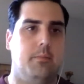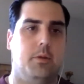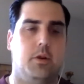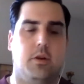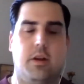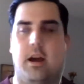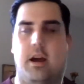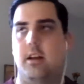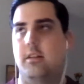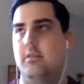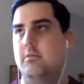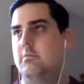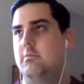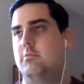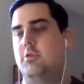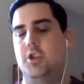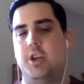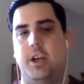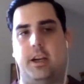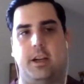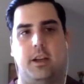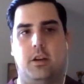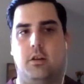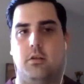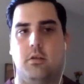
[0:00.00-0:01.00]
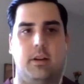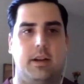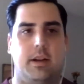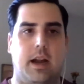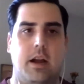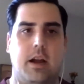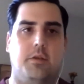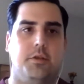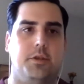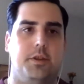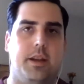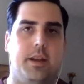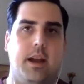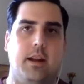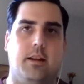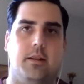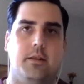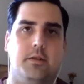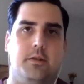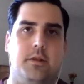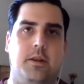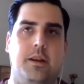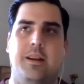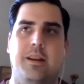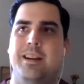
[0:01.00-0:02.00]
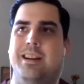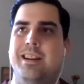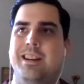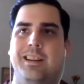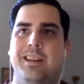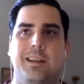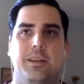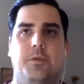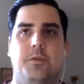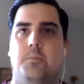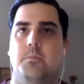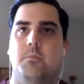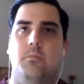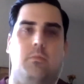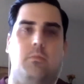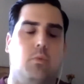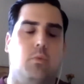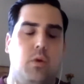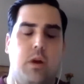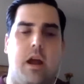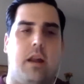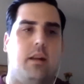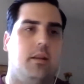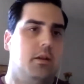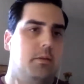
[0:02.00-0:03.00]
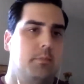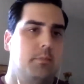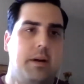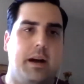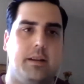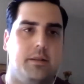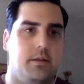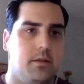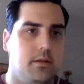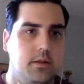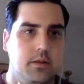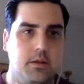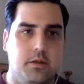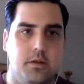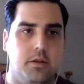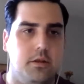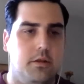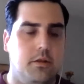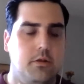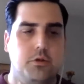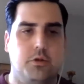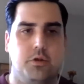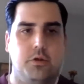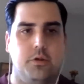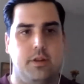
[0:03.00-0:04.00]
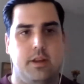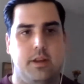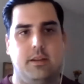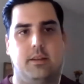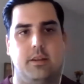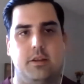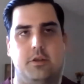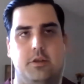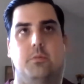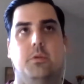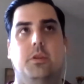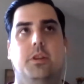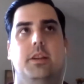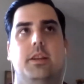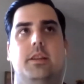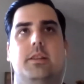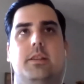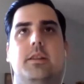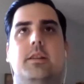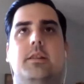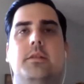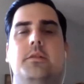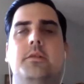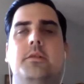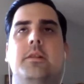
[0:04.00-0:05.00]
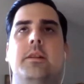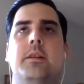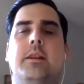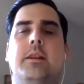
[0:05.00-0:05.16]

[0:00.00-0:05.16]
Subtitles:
You're not checking your account status, because we're not a deposit institution. That doesn't really exist.